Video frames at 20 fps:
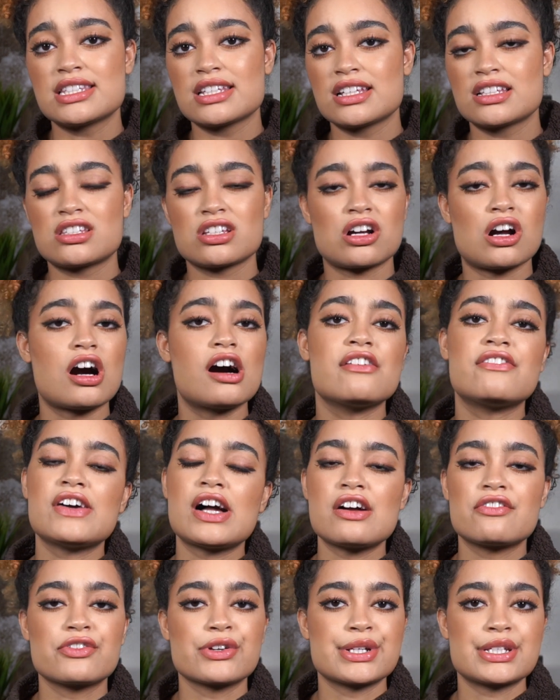it took off
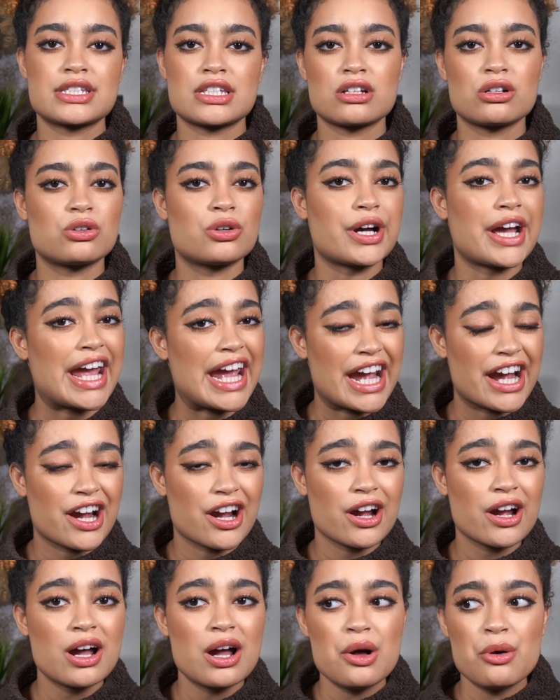every single
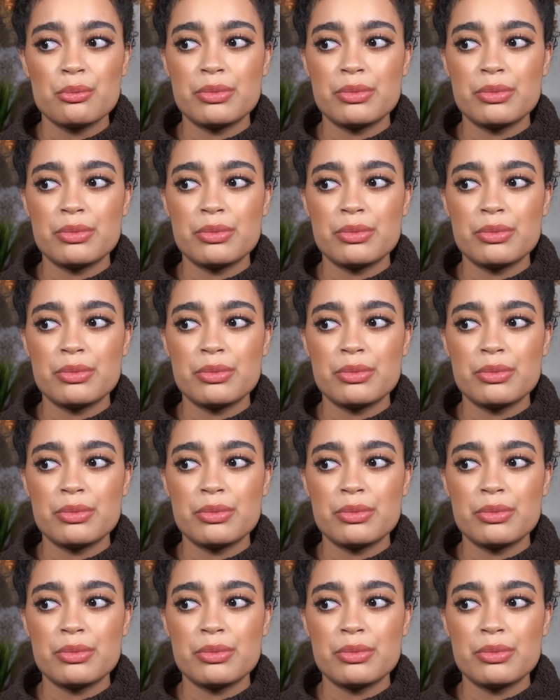hair,